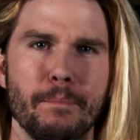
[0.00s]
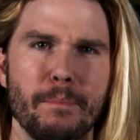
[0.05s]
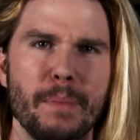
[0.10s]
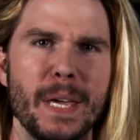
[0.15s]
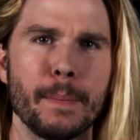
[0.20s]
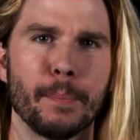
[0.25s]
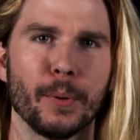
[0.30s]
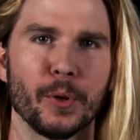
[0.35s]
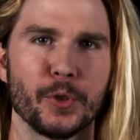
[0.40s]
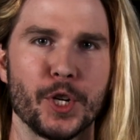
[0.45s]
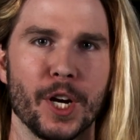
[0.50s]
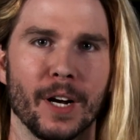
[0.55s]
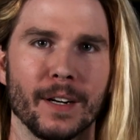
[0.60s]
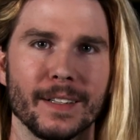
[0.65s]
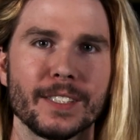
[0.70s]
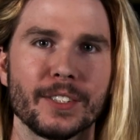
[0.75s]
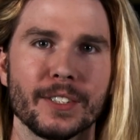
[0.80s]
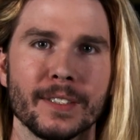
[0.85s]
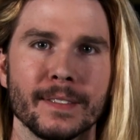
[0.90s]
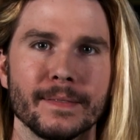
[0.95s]
people
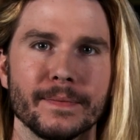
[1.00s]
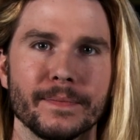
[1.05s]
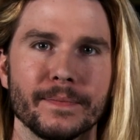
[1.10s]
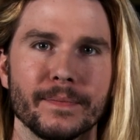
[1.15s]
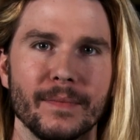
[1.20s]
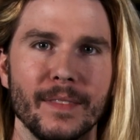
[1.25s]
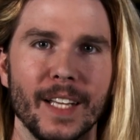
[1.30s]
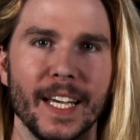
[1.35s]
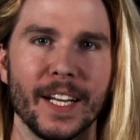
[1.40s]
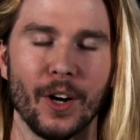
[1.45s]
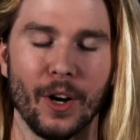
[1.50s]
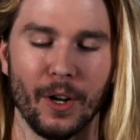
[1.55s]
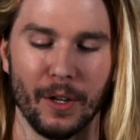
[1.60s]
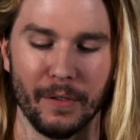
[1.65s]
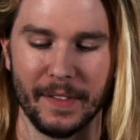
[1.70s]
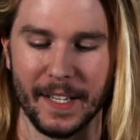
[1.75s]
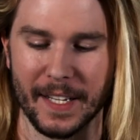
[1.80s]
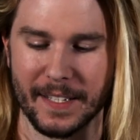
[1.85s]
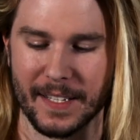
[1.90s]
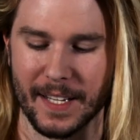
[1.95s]
chunks. And all
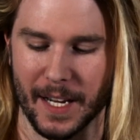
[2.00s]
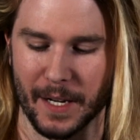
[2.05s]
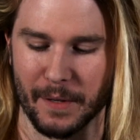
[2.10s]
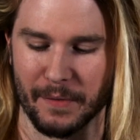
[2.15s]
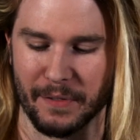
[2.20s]
of this out